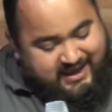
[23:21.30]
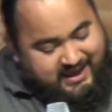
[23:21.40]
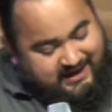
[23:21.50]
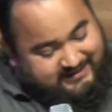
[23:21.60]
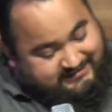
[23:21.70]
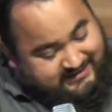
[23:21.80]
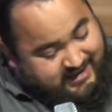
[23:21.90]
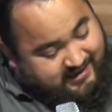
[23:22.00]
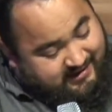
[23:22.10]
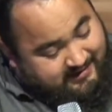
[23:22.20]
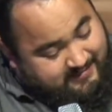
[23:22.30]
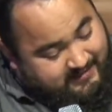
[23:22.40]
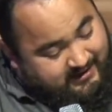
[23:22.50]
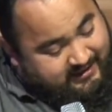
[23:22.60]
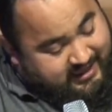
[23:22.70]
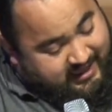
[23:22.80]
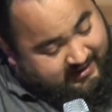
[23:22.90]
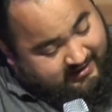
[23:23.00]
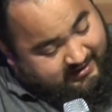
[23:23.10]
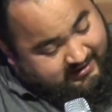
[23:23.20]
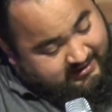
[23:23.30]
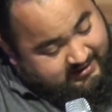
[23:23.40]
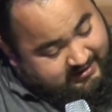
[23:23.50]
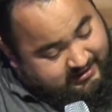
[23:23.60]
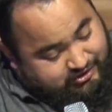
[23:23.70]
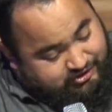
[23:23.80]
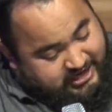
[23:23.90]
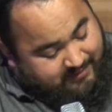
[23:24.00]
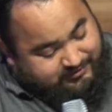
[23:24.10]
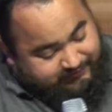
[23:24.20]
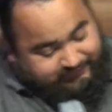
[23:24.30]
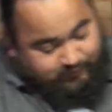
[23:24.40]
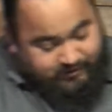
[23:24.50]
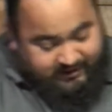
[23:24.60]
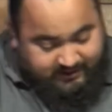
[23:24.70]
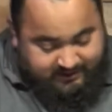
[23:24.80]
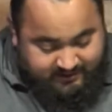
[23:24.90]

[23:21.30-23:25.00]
at Isaiah again, chapter 40,